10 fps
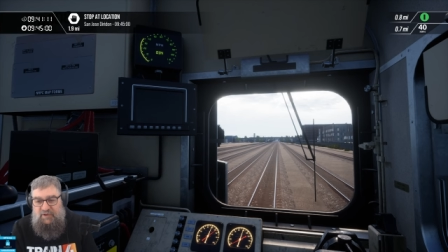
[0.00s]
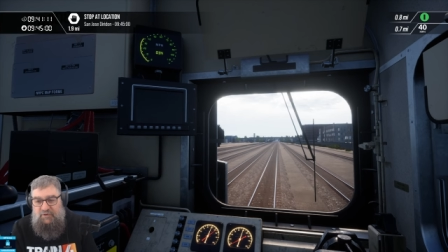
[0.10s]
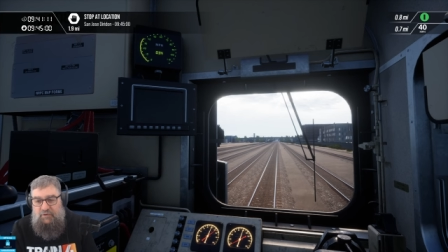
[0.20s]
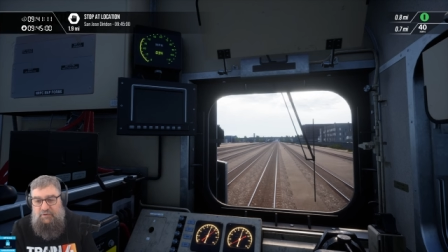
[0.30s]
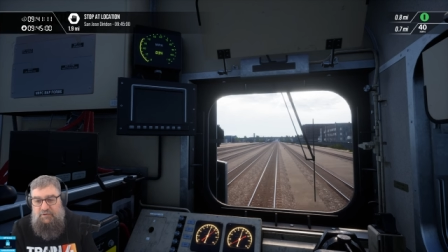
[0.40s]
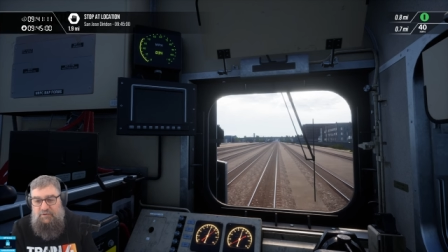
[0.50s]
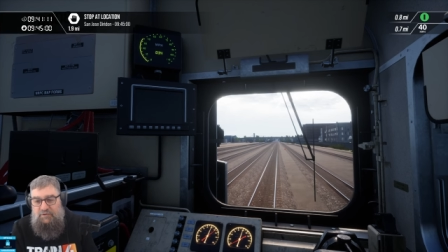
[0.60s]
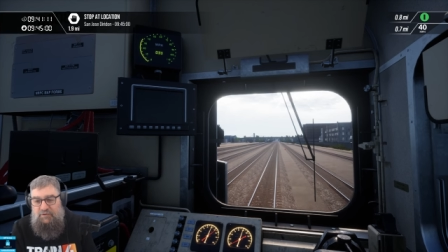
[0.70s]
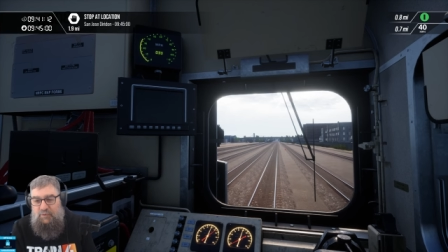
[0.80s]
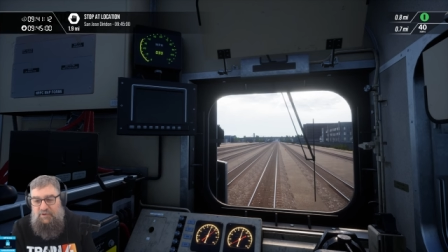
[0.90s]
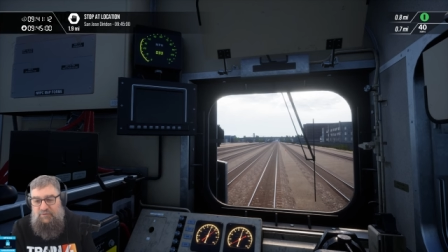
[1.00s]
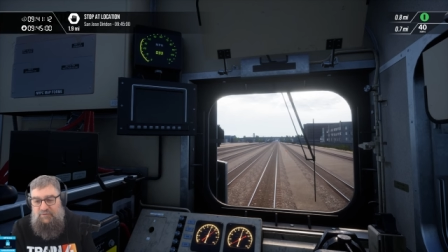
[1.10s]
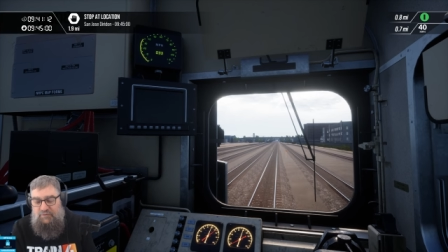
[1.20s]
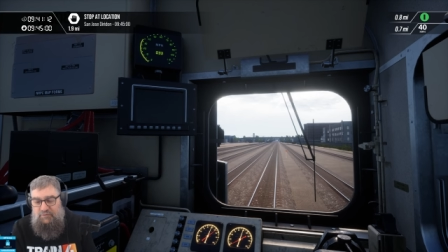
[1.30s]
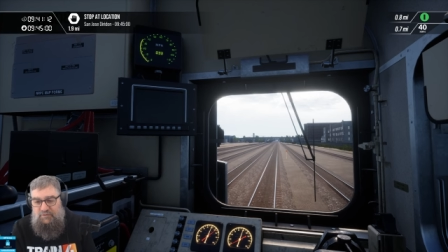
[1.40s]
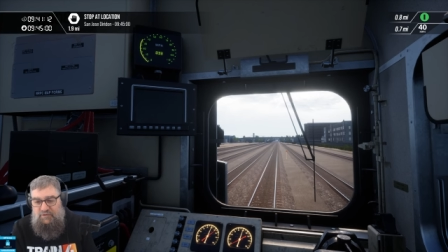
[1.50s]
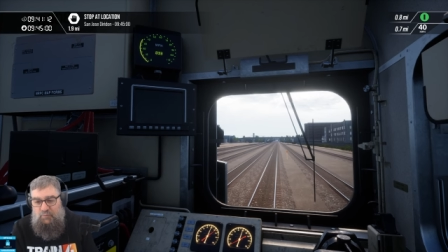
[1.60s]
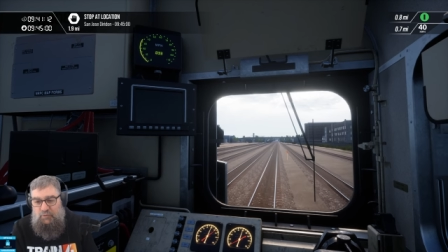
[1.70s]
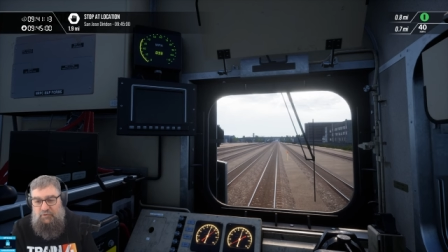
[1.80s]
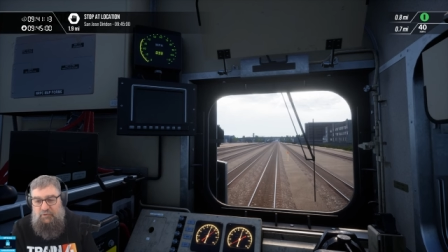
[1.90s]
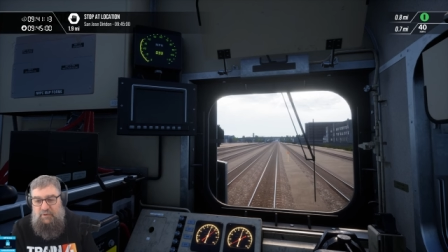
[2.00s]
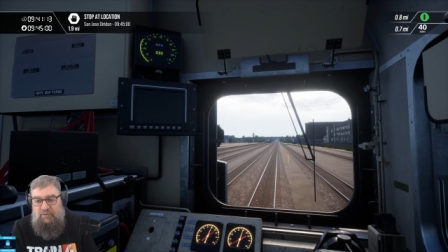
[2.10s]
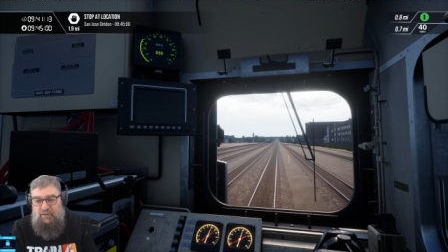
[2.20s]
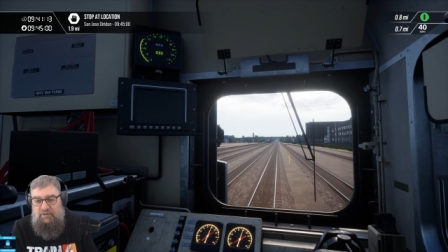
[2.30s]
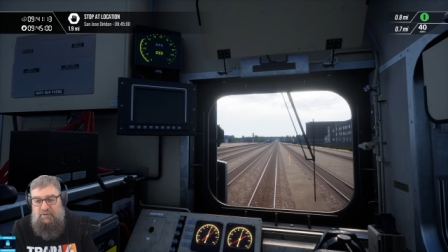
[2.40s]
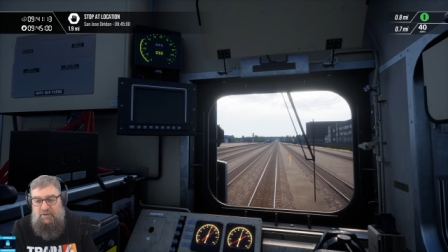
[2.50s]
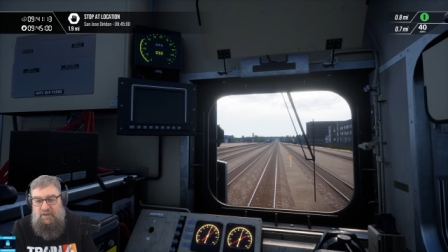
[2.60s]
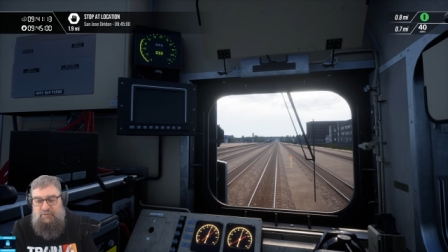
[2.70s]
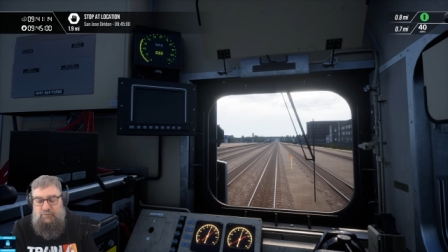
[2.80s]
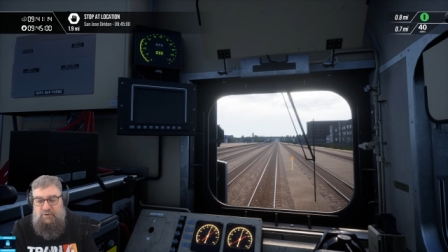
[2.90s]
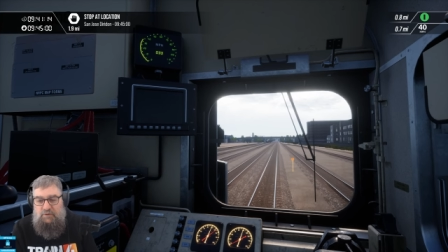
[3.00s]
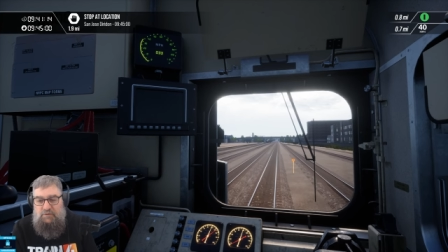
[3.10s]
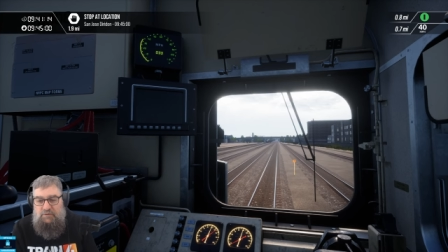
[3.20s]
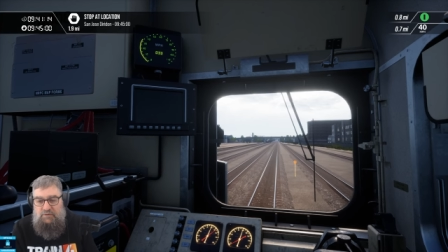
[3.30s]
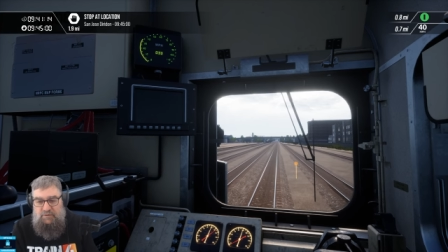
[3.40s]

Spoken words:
stayed on, and the ones who didn't want to do anything didn't last very long.